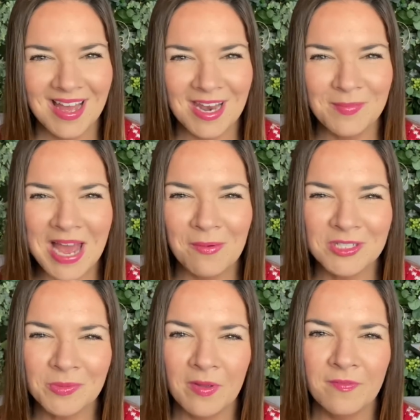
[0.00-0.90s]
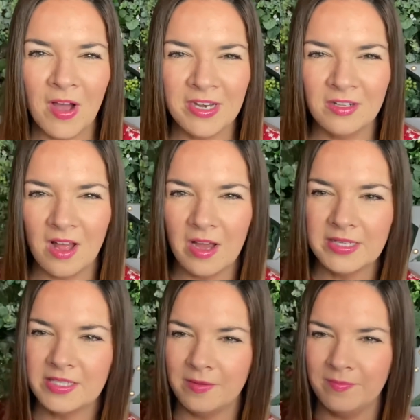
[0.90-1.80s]
I'm now onto my final
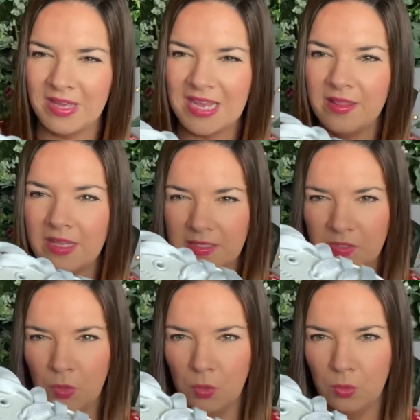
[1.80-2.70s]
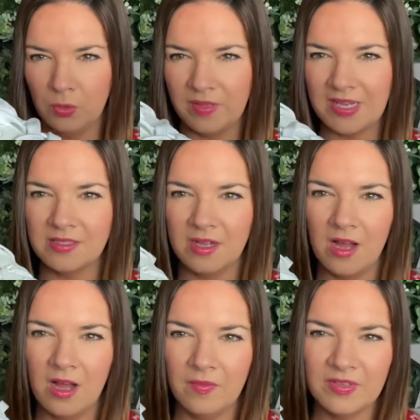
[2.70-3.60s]
item in this haul. These
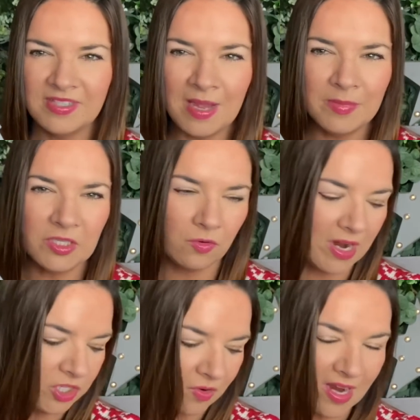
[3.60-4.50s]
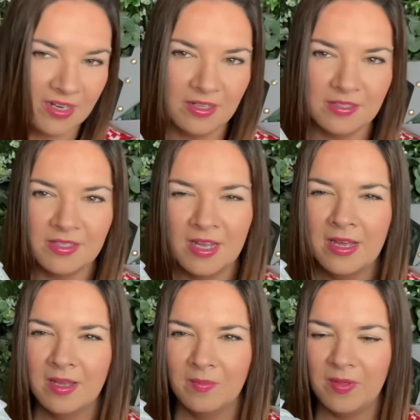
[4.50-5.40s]
are the same as the grey trainers,
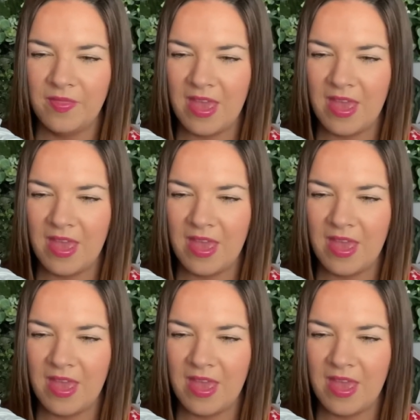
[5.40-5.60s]
but they're